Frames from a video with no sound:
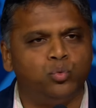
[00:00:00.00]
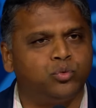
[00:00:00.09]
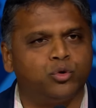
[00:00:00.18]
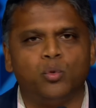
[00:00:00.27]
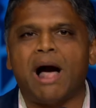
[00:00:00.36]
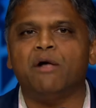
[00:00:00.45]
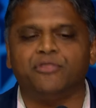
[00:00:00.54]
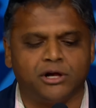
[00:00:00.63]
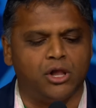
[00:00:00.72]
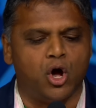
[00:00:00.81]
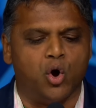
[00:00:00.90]
throughout the
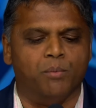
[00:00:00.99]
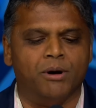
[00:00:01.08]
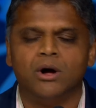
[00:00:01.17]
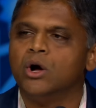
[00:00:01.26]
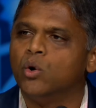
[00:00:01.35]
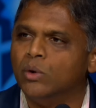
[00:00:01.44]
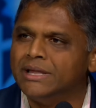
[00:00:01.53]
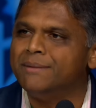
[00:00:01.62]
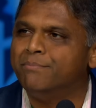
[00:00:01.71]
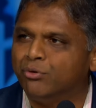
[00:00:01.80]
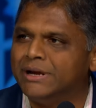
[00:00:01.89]
globe will
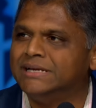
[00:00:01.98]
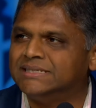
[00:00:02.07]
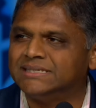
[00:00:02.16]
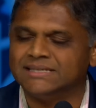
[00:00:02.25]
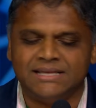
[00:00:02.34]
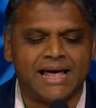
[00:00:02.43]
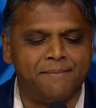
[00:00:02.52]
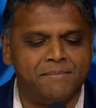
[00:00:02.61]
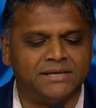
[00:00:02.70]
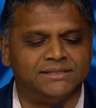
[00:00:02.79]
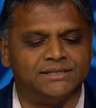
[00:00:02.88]
embrace that
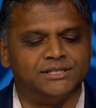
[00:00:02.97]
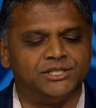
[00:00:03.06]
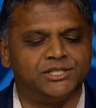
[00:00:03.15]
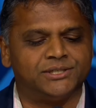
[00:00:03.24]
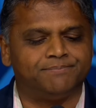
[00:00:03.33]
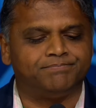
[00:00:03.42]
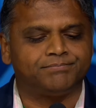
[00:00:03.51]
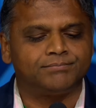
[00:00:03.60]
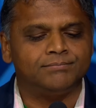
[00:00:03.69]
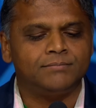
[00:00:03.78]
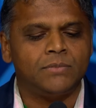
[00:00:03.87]
message.
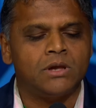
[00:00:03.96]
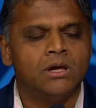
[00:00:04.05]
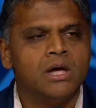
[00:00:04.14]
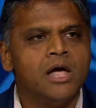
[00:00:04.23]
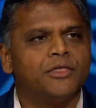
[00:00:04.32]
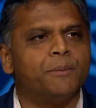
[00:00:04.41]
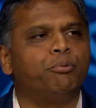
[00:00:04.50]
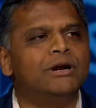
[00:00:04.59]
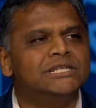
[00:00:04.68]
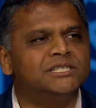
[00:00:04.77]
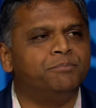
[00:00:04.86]
The
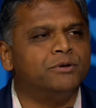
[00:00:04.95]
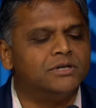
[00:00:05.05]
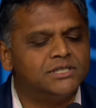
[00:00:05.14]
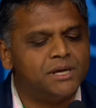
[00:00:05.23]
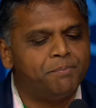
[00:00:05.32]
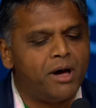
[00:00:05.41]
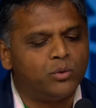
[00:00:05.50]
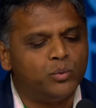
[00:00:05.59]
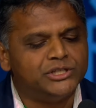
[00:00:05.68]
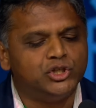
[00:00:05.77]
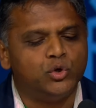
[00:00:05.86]
principles upon
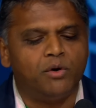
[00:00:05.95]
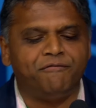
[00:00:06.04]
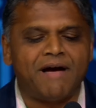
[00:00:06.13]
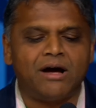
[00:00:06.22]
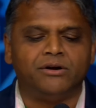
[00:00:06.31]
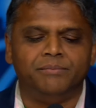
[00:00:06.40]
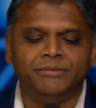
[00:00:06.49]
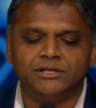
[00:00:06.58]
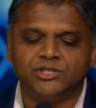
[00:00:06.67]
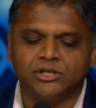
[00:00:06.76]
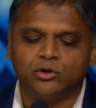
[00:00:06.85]
which your founder,
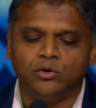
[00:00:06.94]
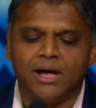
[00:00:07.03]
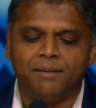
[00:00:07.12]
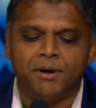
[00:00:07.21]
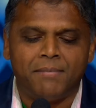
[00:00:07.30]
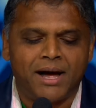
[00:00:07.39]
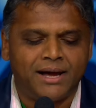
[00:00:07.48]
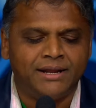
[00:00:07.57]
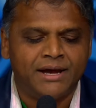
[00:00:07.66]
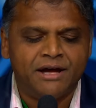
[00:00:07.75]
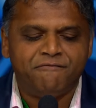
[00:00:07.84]
Mirza Ghulam
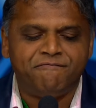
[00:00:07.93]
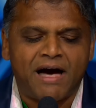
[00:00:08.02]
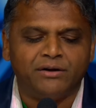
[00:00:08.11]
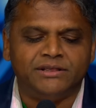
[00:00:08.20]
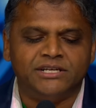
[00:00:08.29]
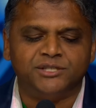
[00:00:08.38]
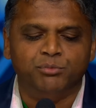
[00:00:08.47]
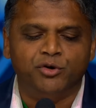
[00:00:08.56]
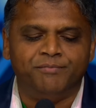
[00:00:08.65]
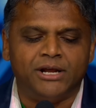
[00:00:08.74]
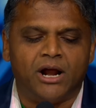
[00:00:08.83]
Ahmad, founded this
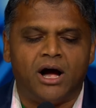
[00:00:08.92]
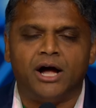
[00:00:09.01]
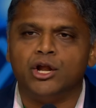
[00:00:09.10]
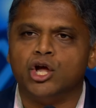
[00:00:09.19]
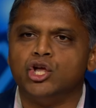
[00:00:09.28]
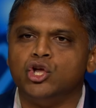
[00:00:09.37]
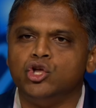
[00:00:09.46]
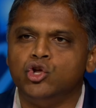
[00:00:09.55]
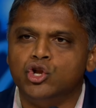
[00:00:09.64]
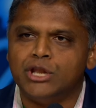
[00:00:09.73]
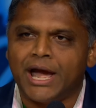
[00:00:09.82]
movement on:
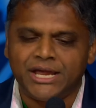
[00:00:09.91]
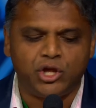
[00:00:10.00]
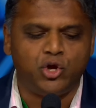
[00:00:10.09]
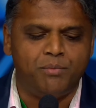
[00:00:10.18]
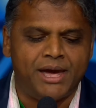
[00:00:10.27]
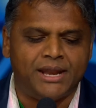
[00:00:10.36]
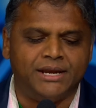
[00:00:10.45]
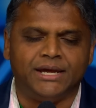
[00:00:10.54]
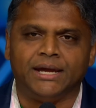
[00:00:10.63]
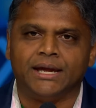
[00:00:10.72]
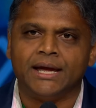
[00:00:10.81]
unite humanity,